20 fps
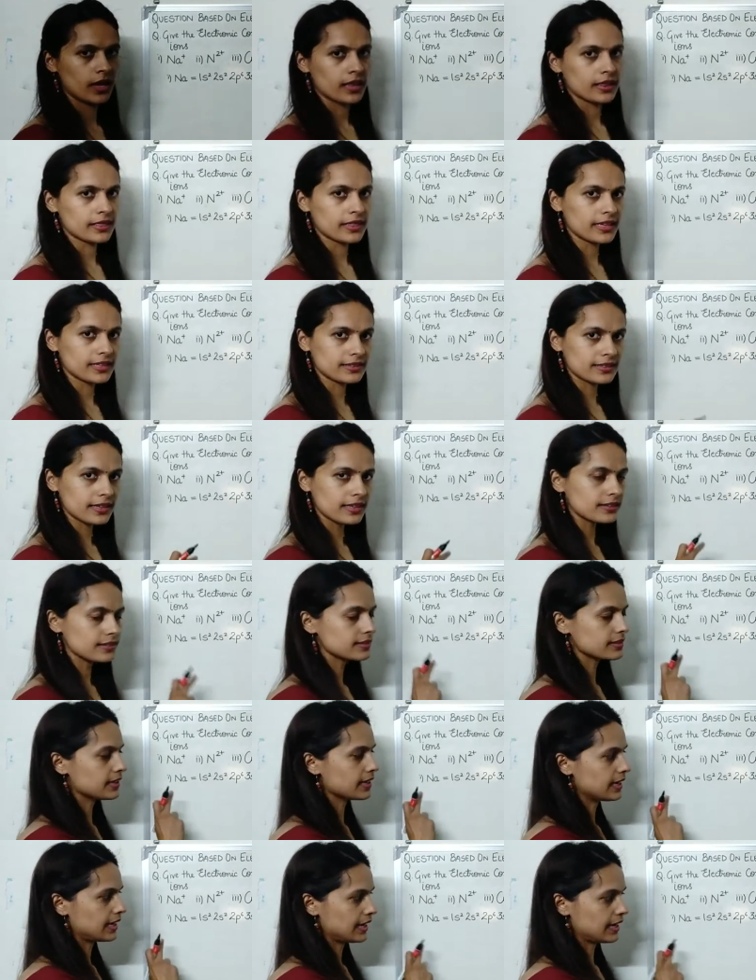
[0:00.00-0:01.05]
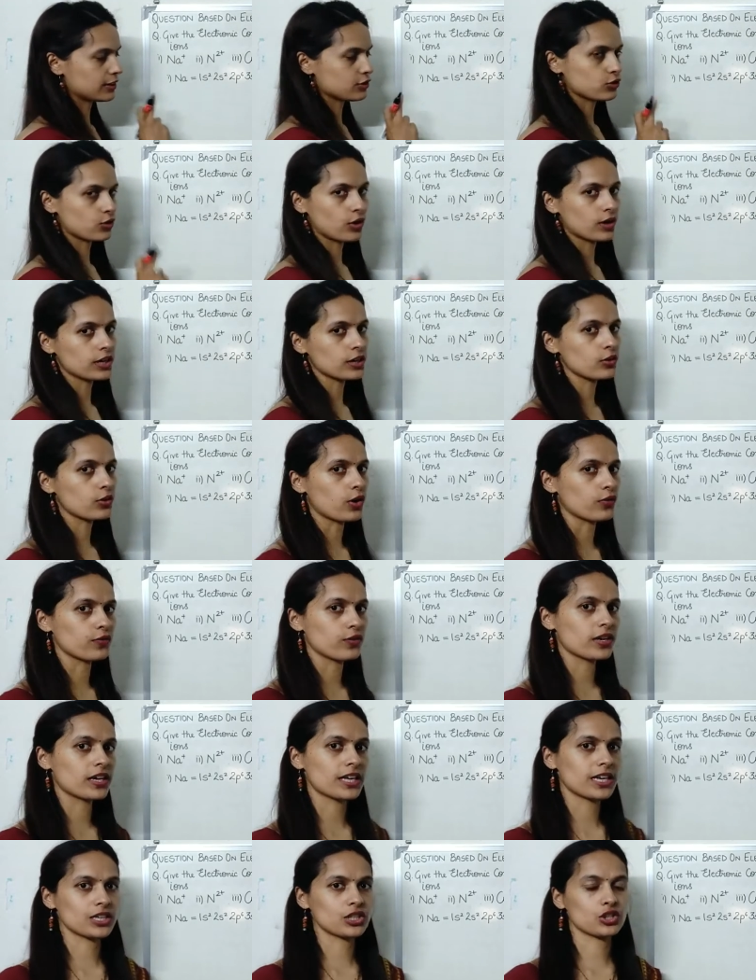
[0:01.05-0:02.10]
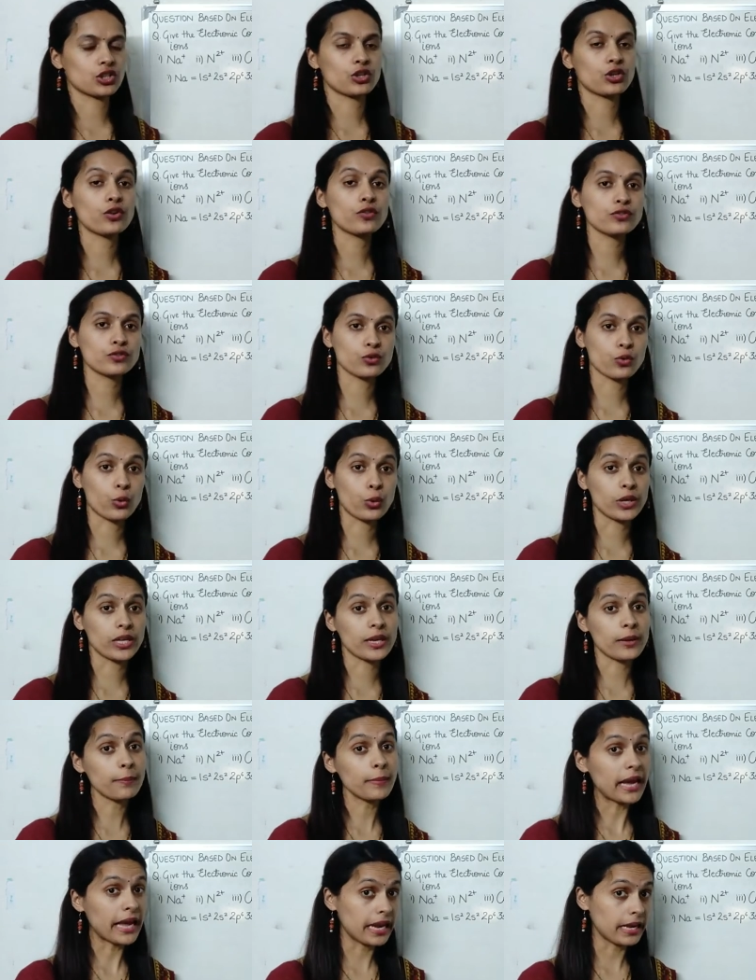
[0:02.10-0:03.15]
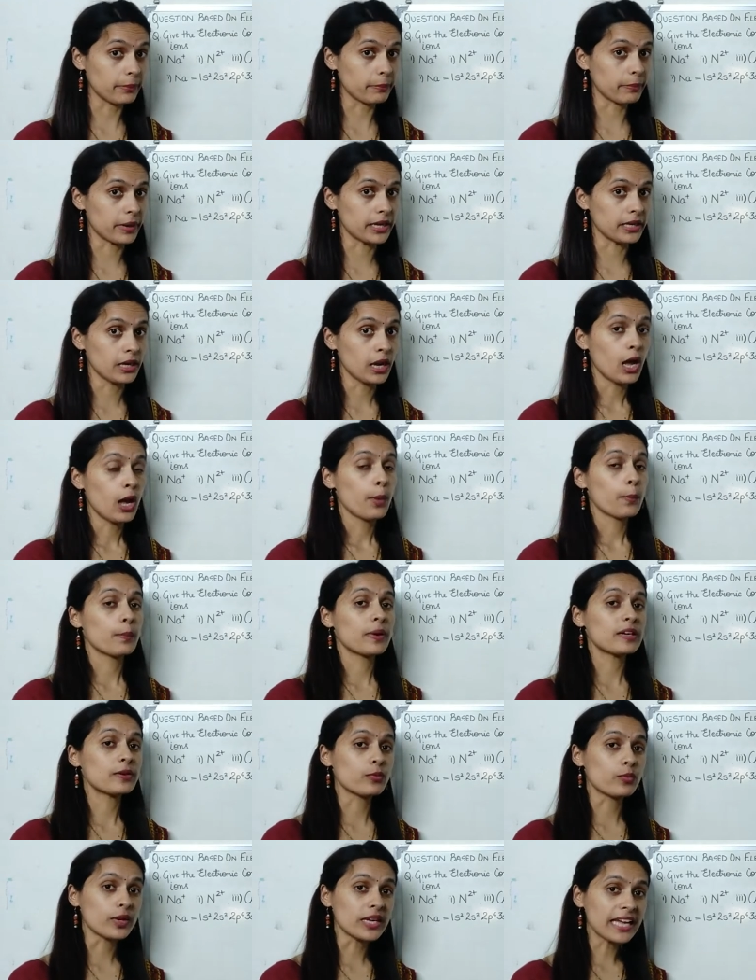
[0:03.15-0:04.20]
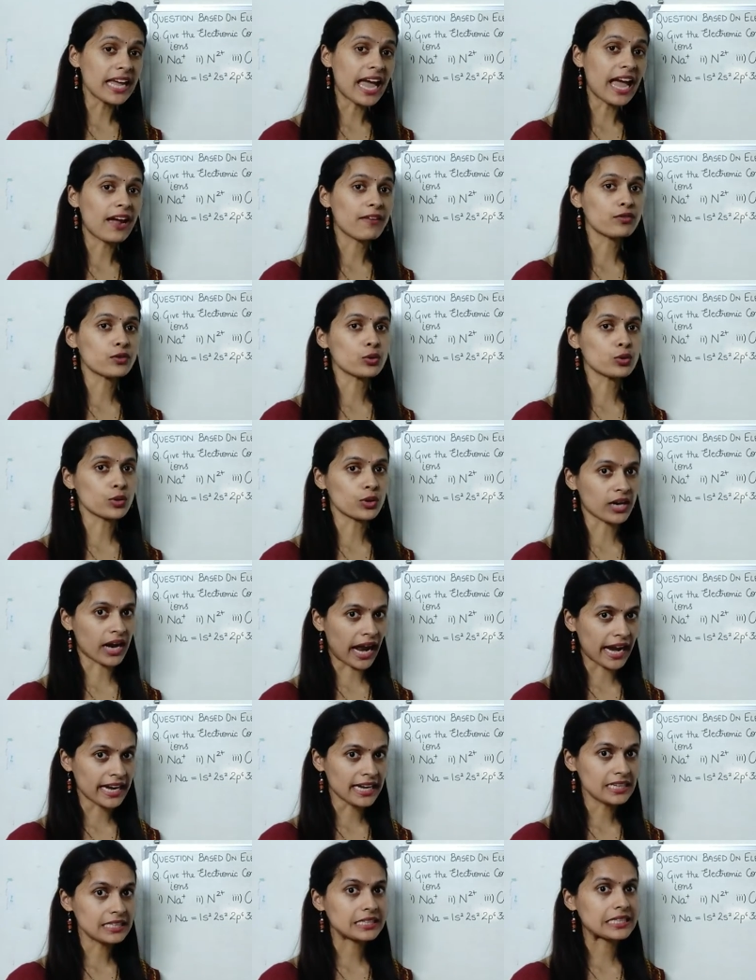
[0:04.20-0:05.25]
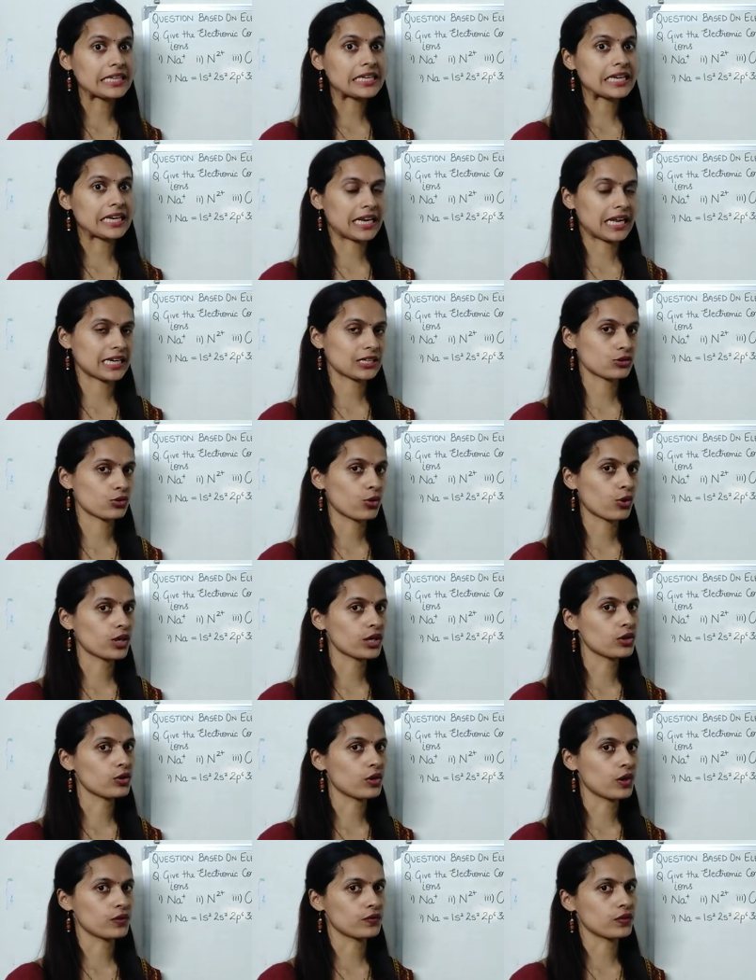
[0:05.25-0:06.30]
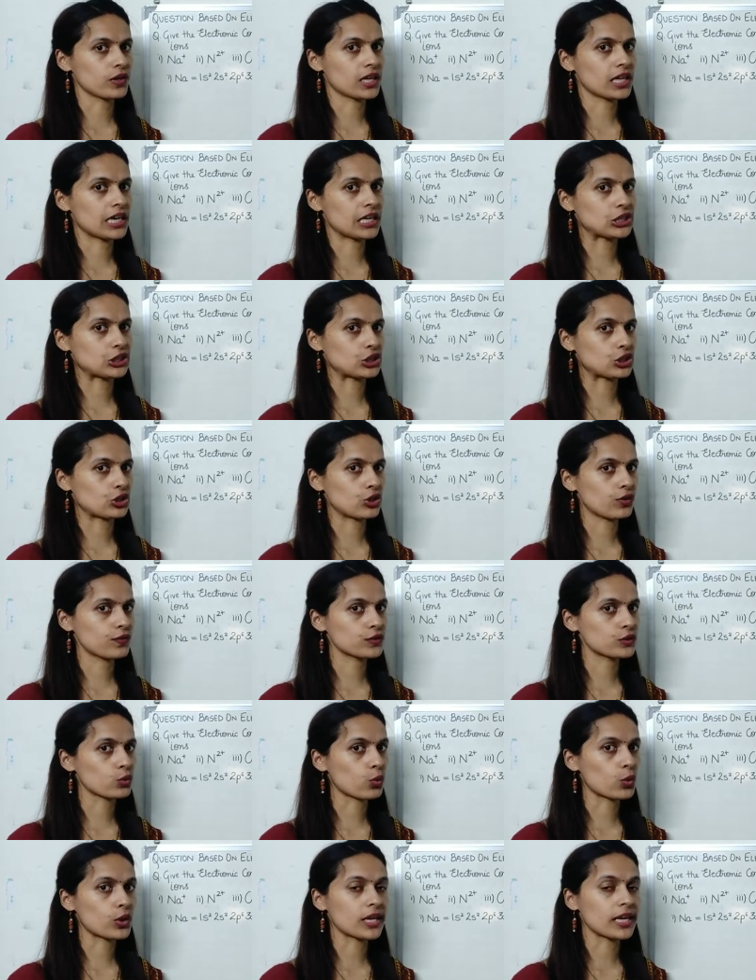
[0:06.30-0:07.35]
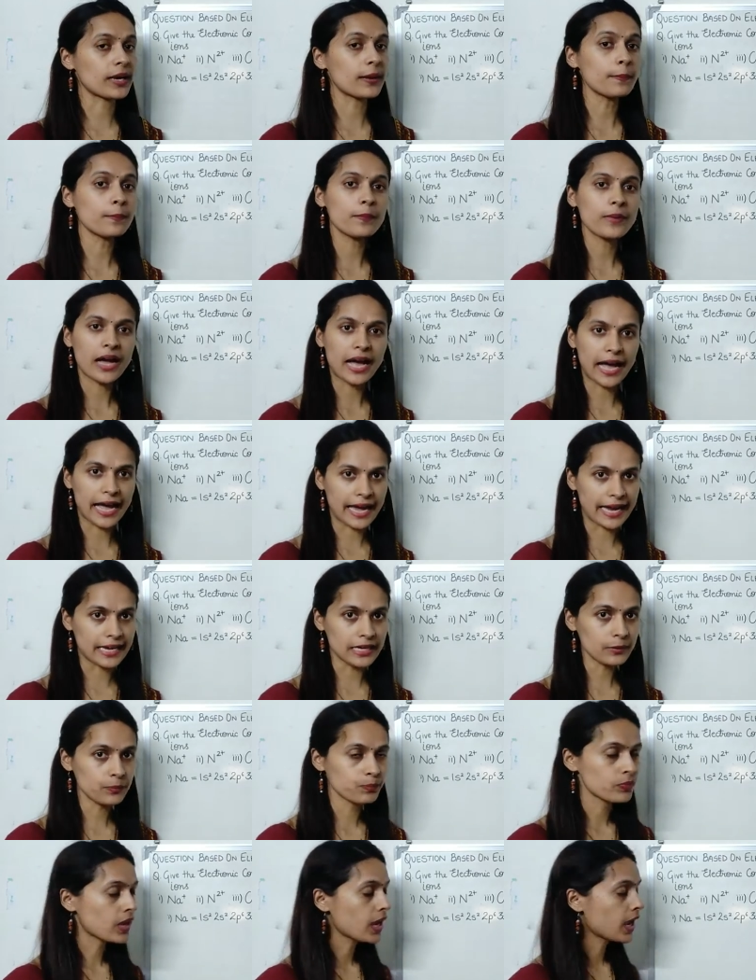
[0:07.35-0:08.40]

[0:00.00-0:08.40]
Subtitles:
This is the electronic configuration of sodium element. But we have to write the electronic configuration of sodium ion.